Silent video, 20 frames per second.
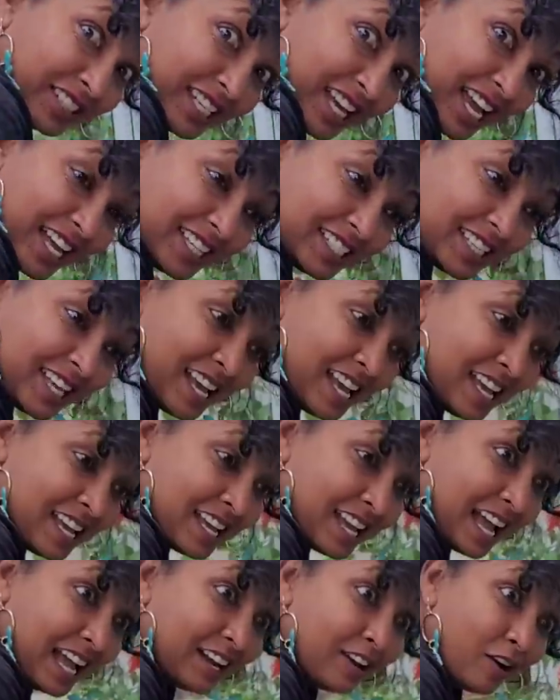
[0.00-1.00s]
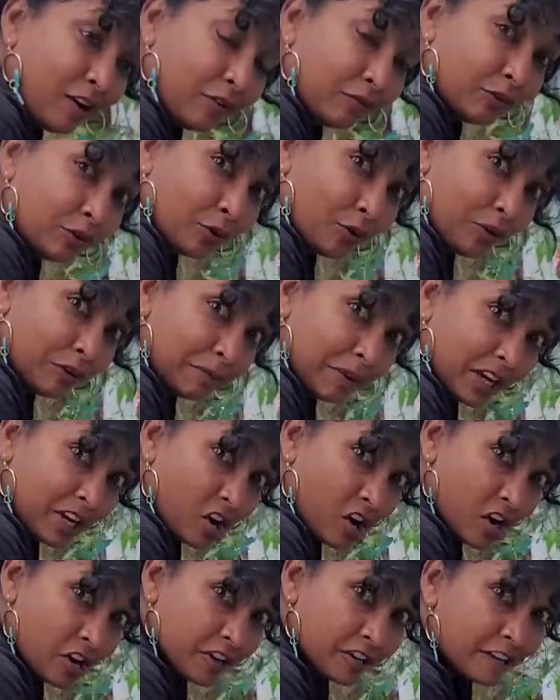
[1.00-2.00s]
these guys i love to go in
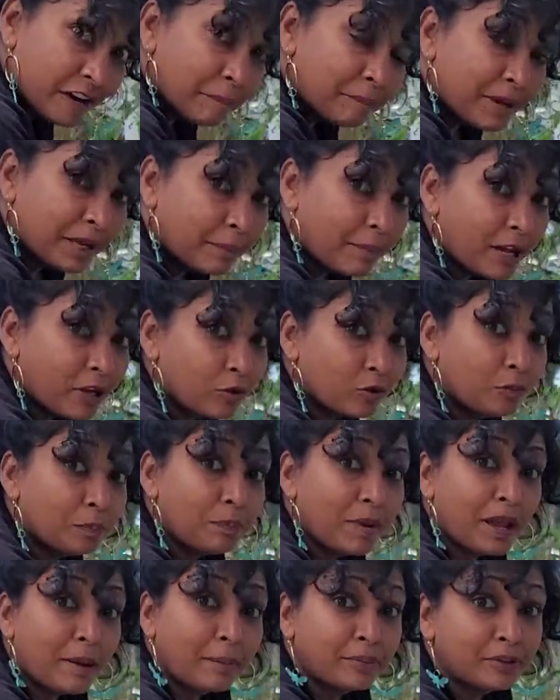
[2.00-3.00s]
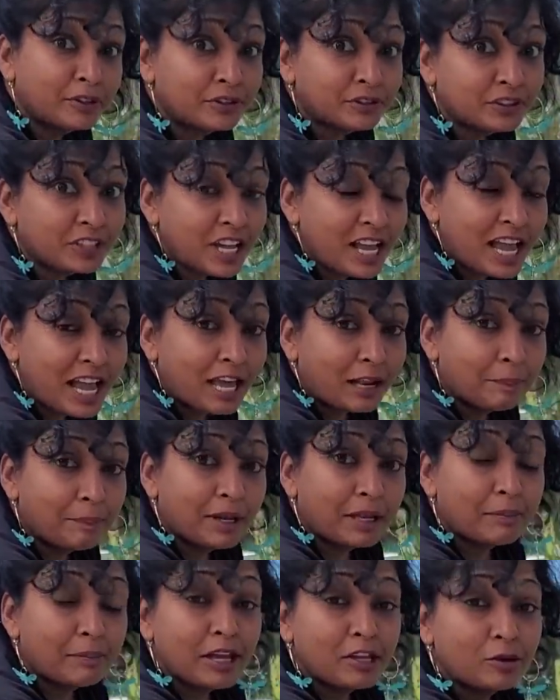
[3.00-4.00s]
my garden and pick my own peppers
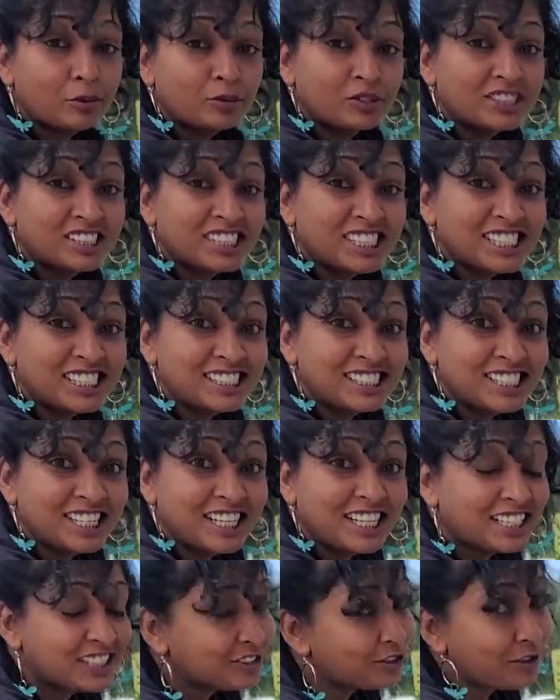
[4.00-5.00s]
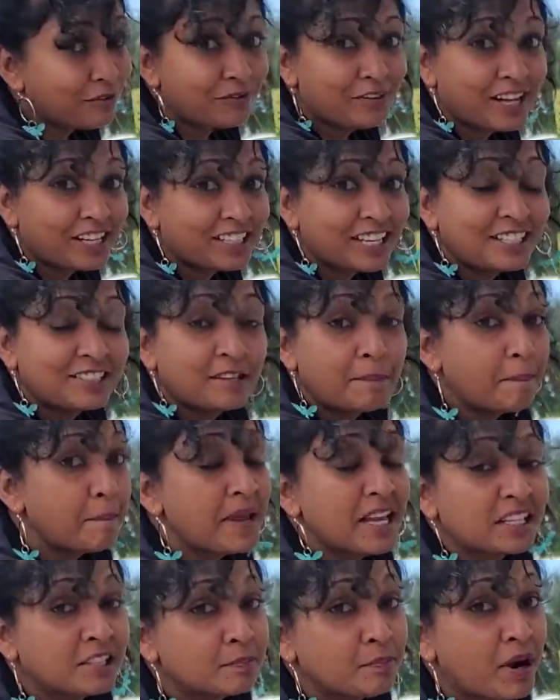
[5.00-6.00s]
and pick my own seasoning and stuff like that it's the
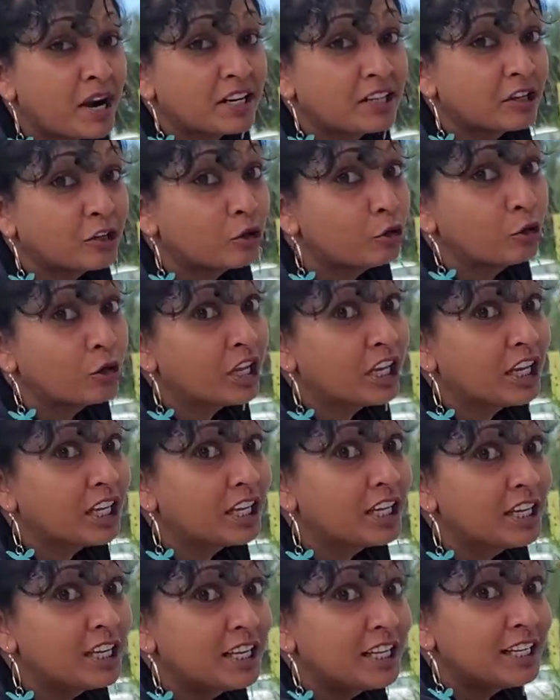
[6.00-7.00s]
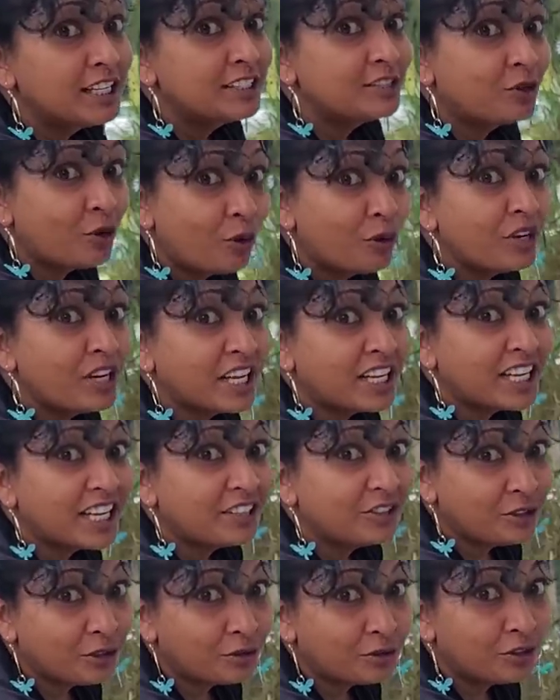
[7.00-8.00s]
best part of cooking is going and
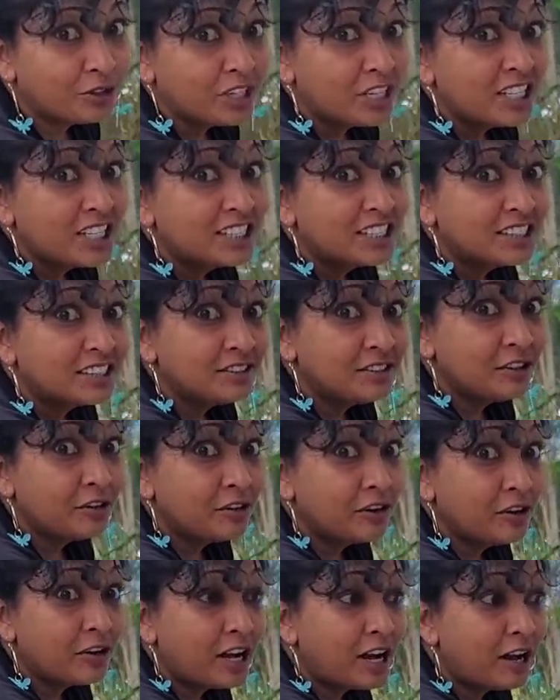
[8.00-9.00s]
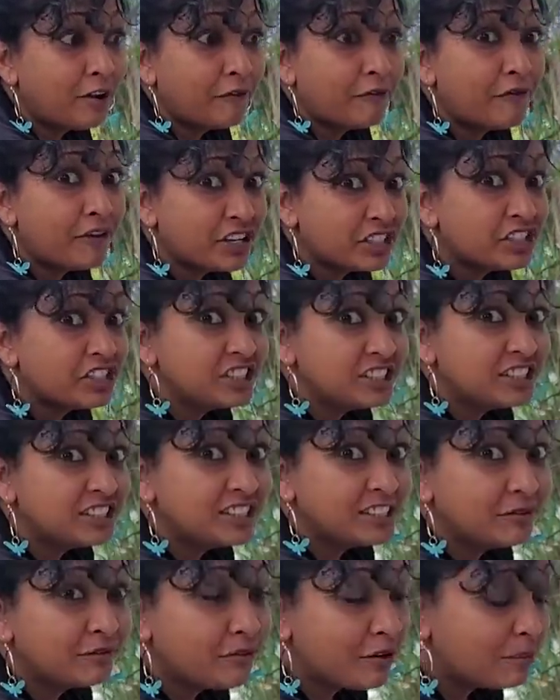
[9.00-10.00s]
get your your uh, fresh
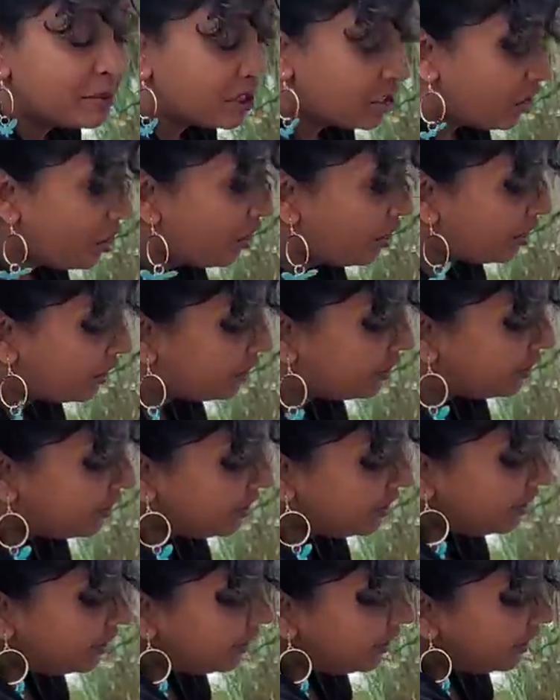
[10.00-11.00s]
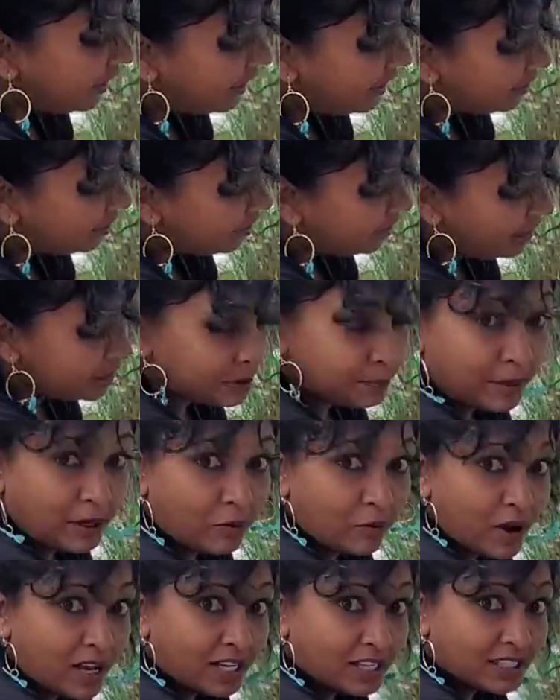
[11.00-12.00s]
seasoning from the garden uh, so let's
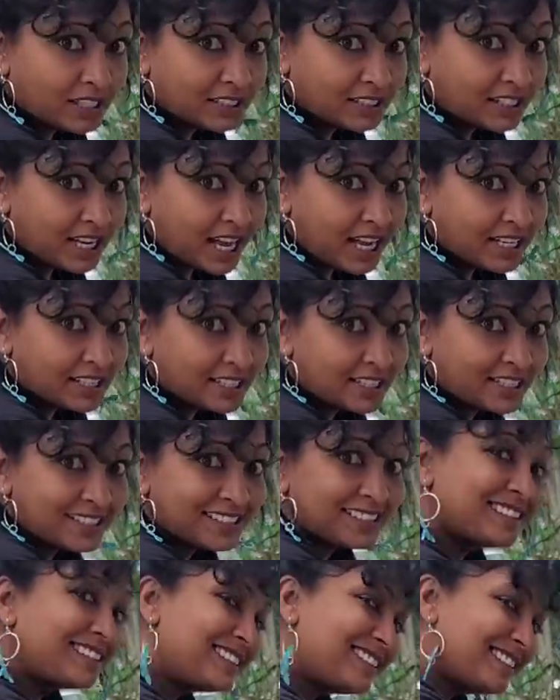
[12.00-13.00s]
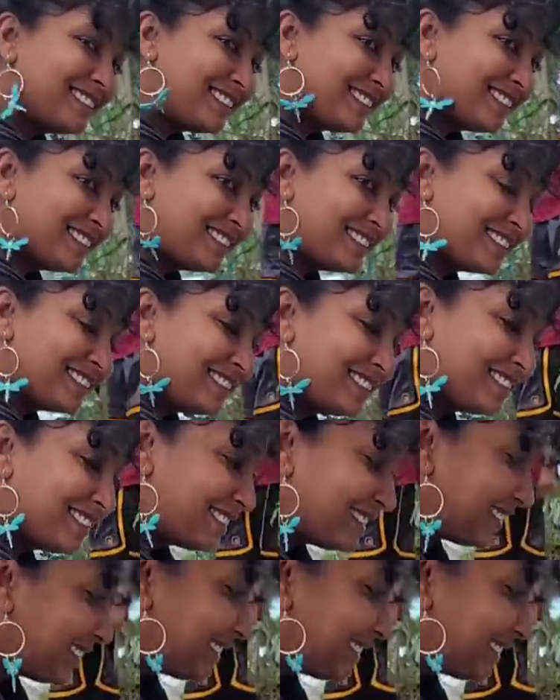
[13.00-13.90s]
pick one of these guys oh you